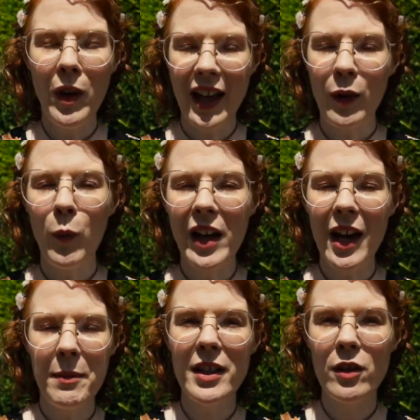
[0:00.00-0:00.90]
Like when
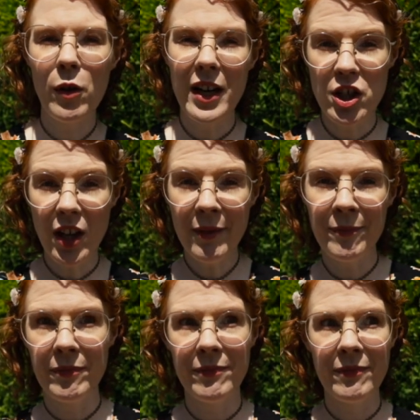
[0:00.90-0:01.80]
I'm in Croatia,
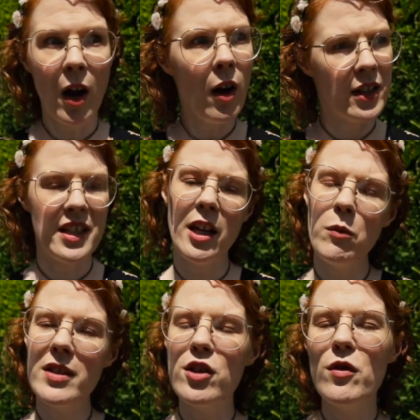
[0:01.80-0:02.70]
oh, I said I
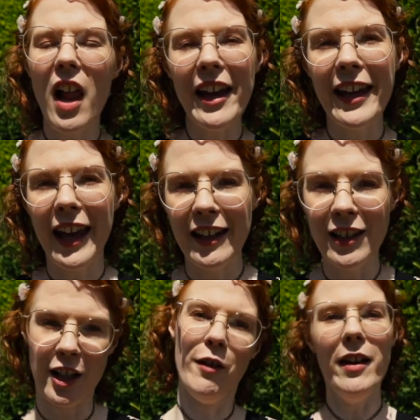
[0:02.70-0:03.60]
wouldn't do like again
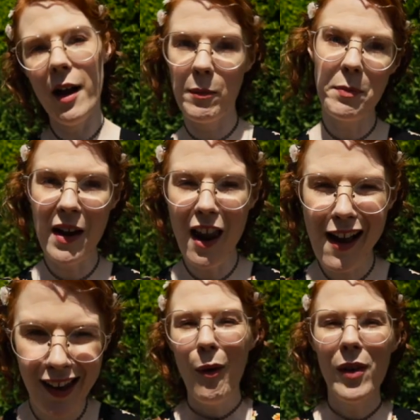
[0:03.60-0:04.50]
and here I am with my
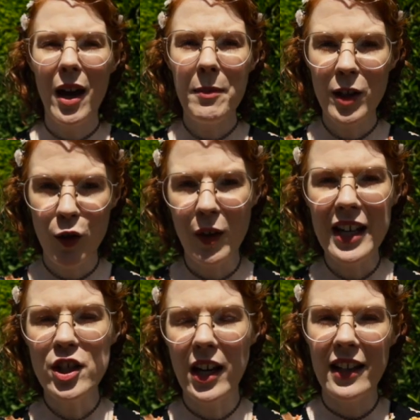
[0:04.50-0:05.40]
life. When I'm in
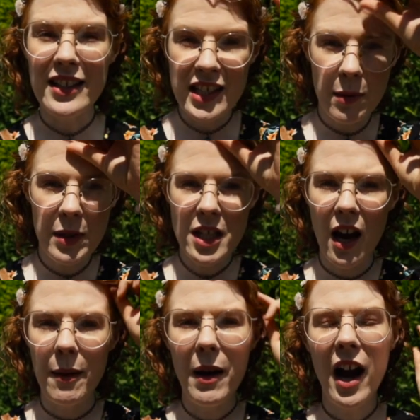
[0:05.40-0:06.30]
Croatia in the
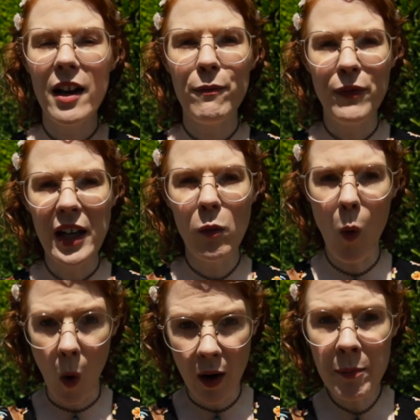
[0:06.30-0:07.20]
summertime, I feel
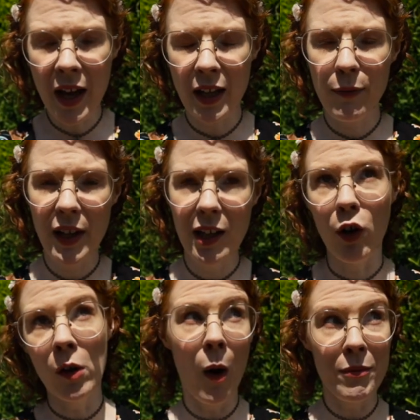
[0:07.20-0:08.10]
warm and I feel
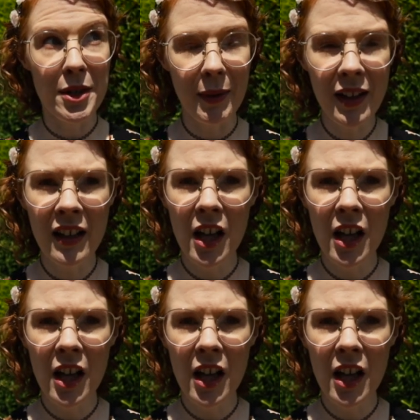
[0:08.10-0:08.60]
uncomfortable